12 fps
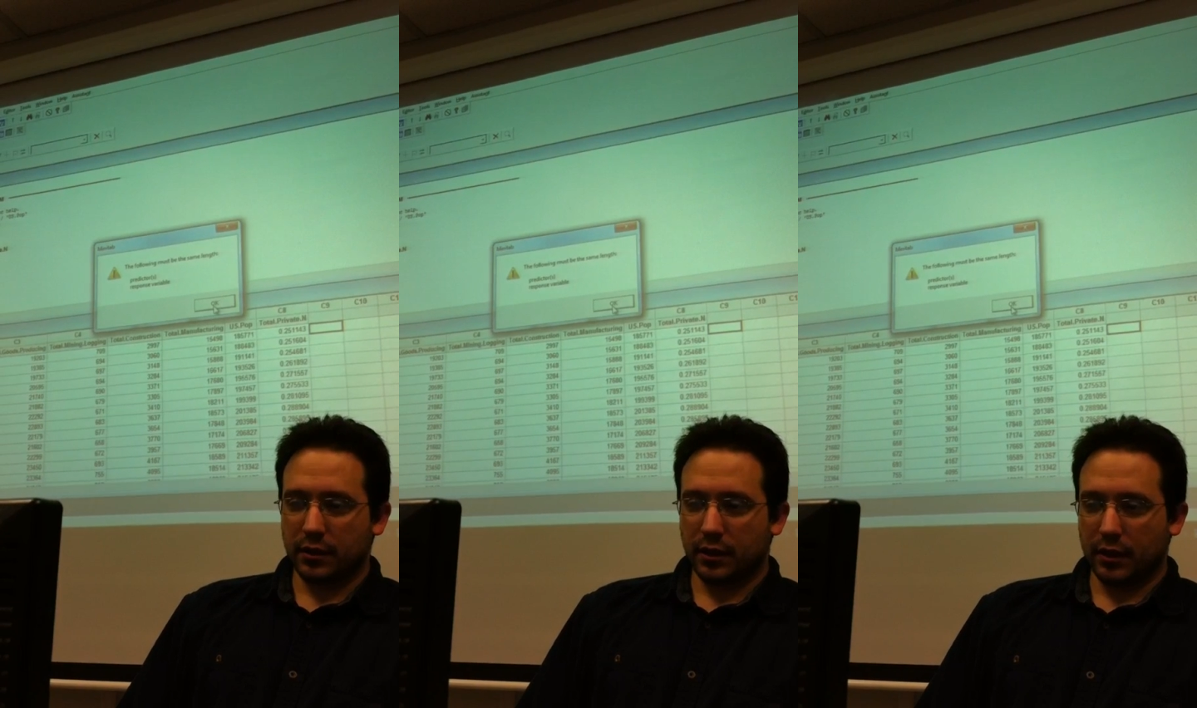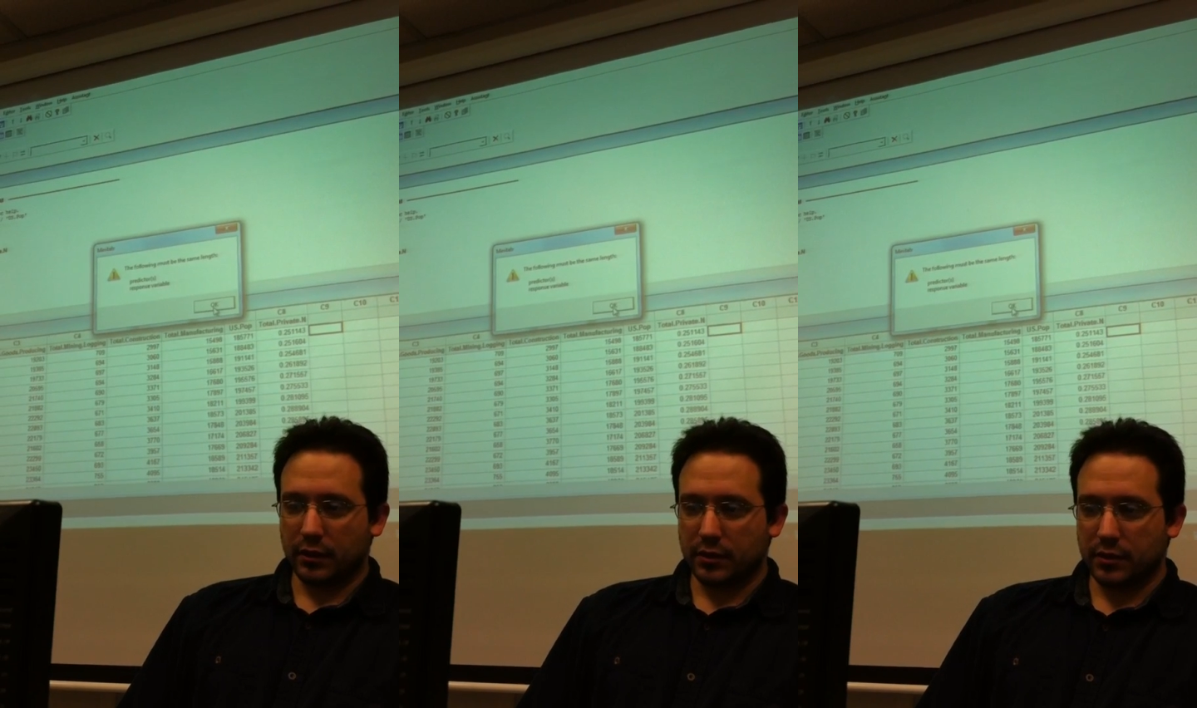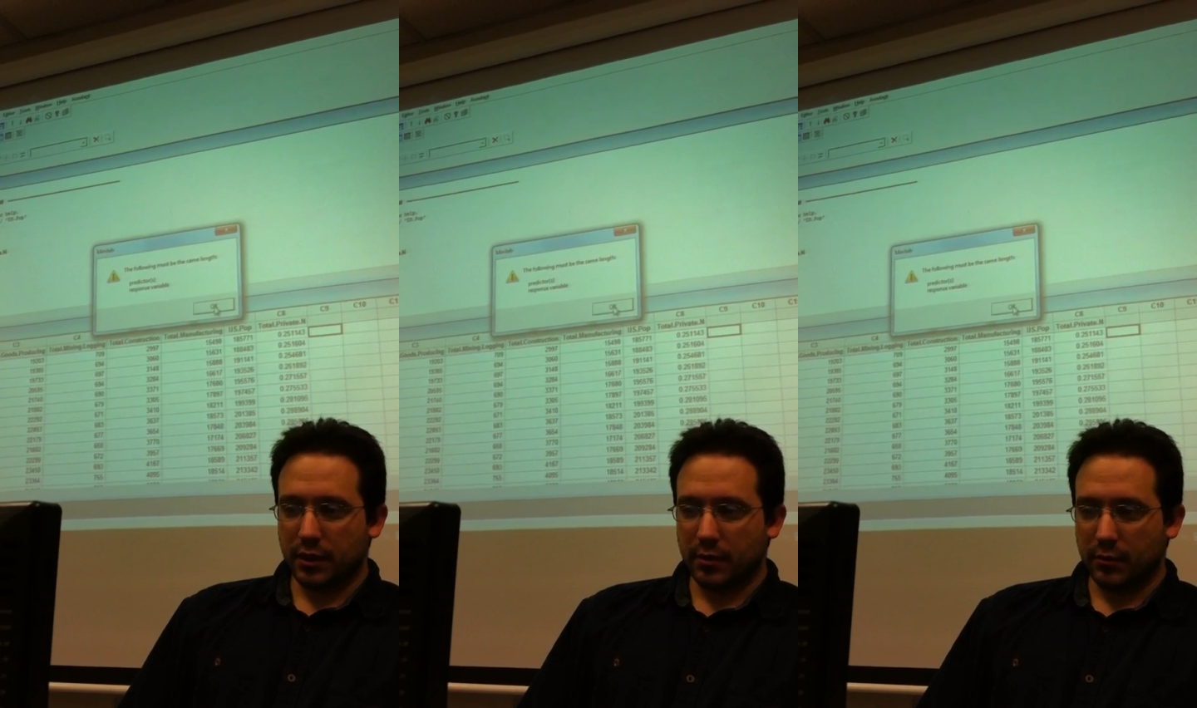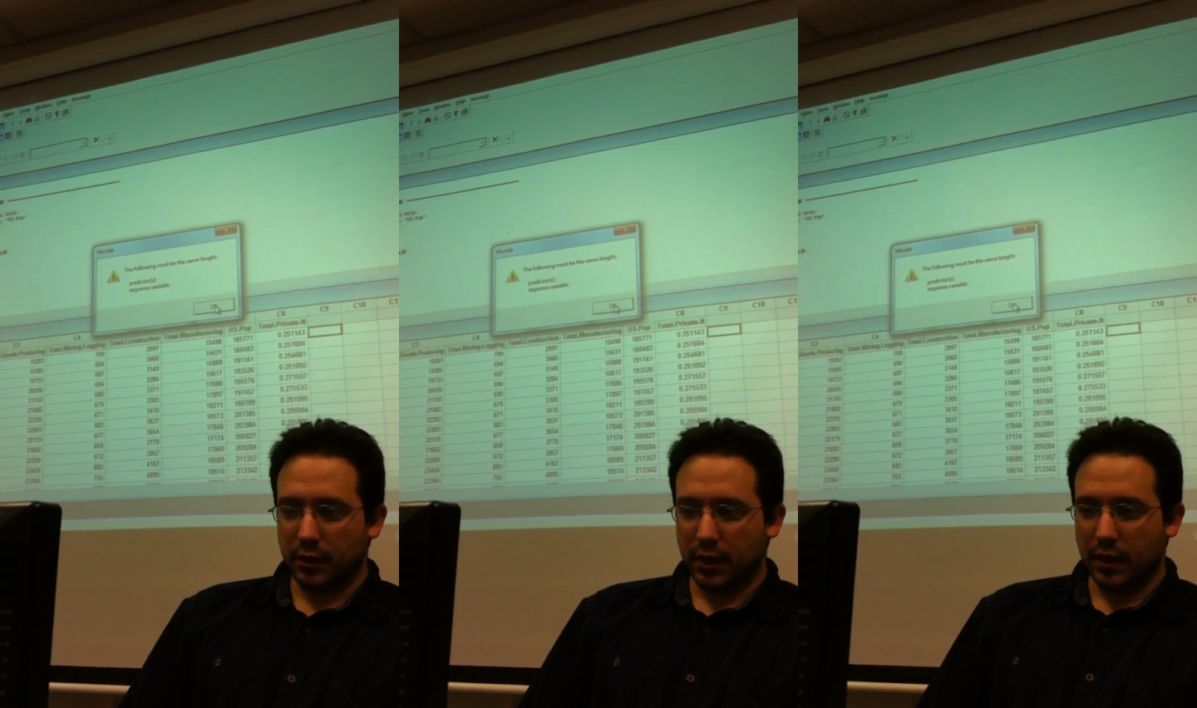not the
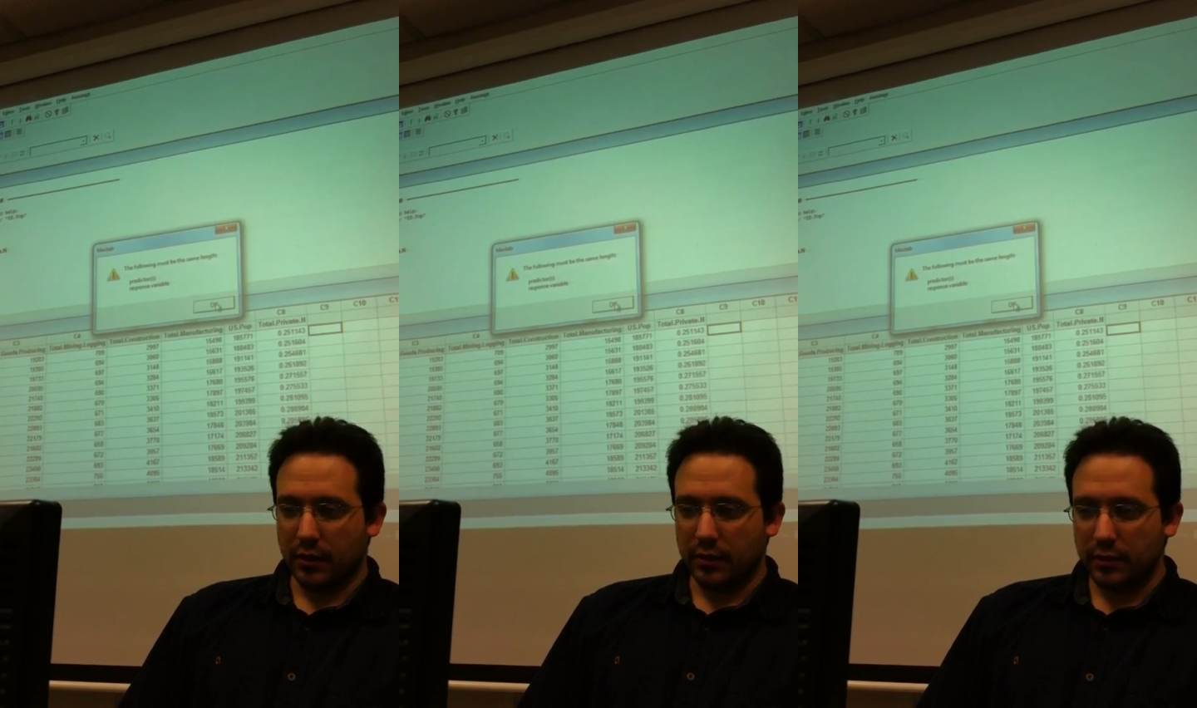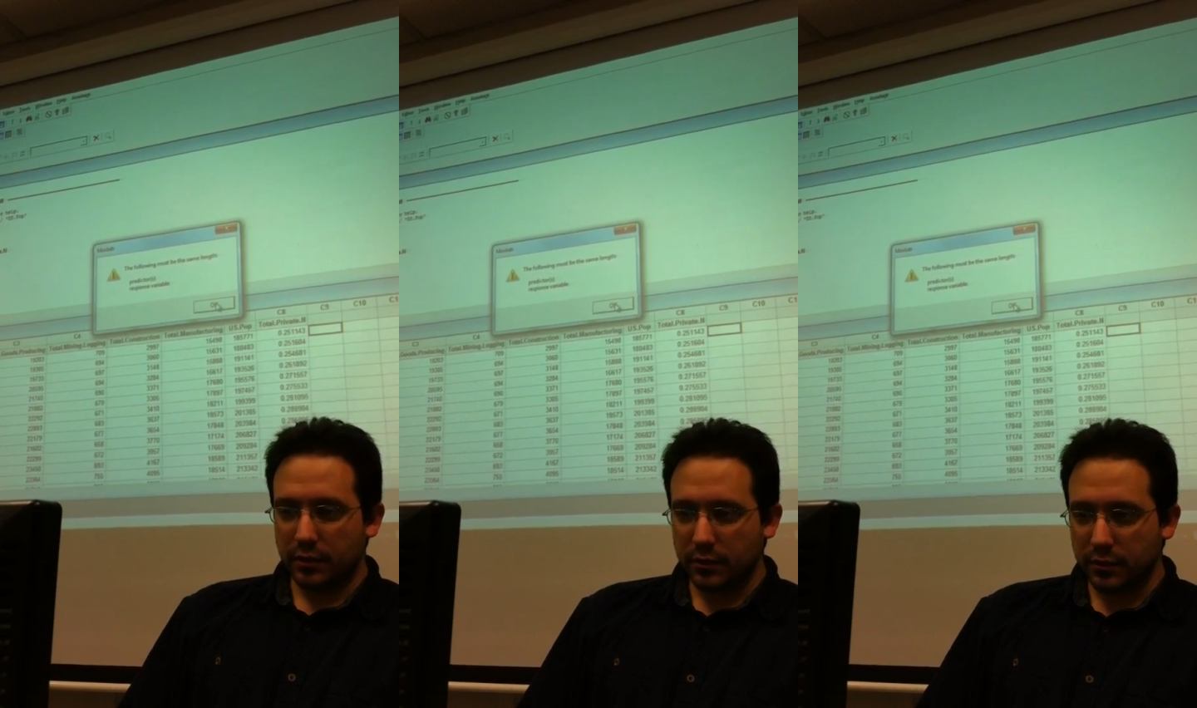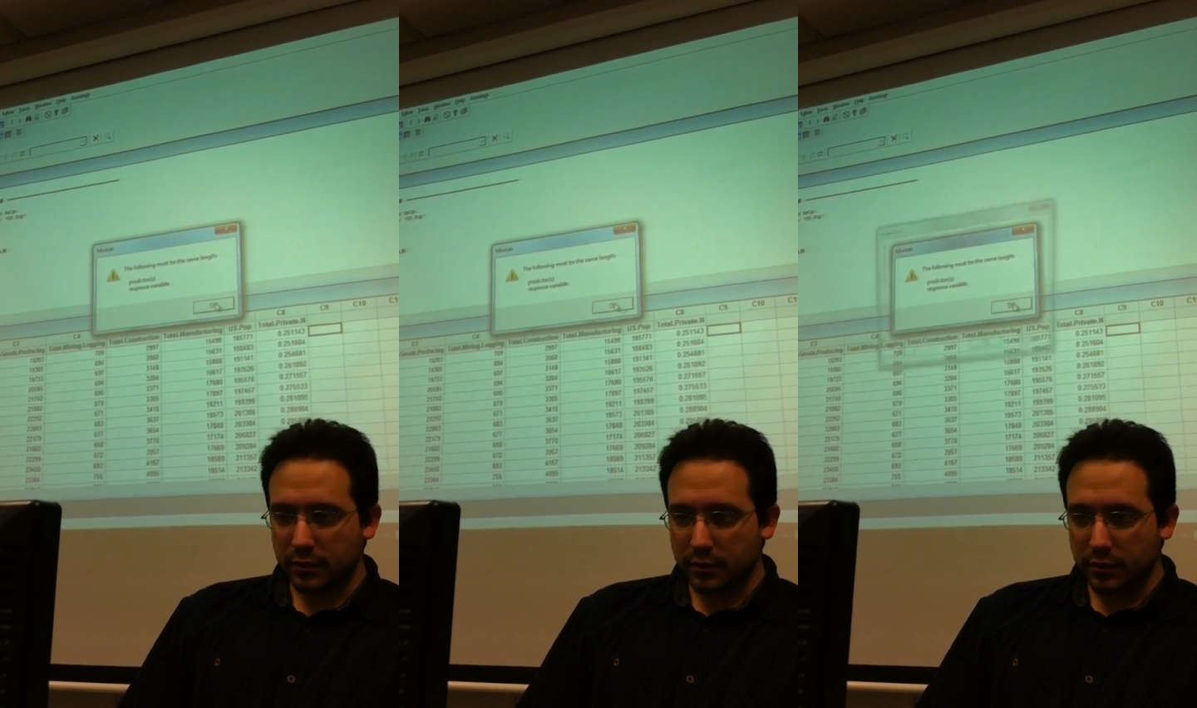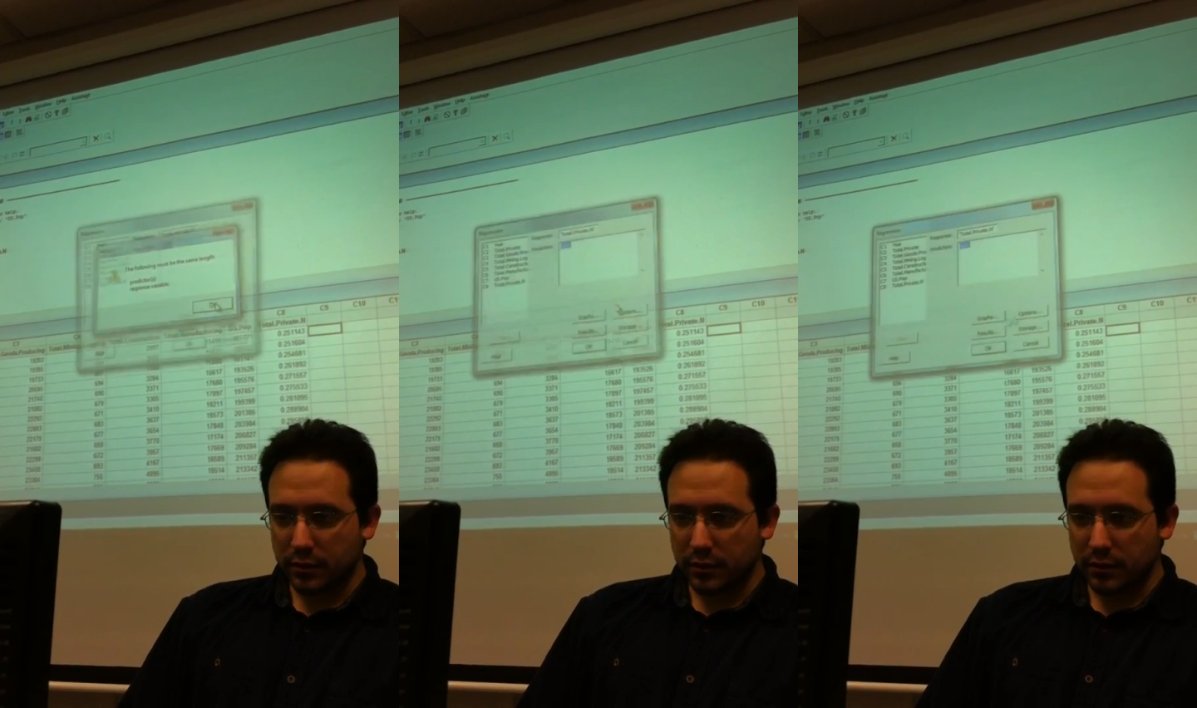same length.